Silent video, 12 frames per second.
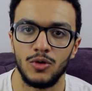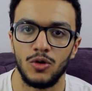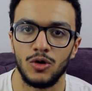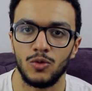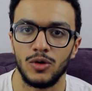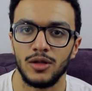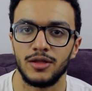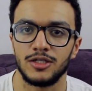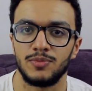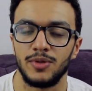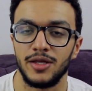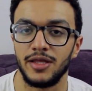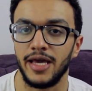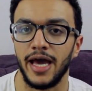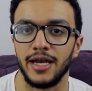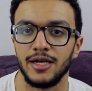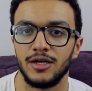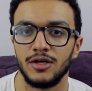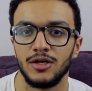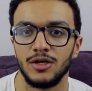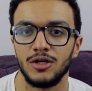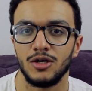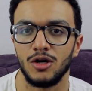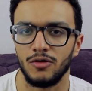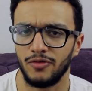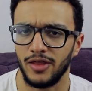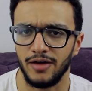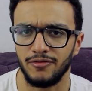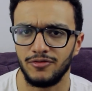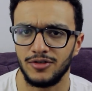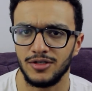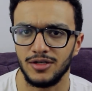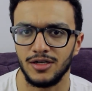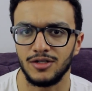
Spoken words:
or will this be the end of theft?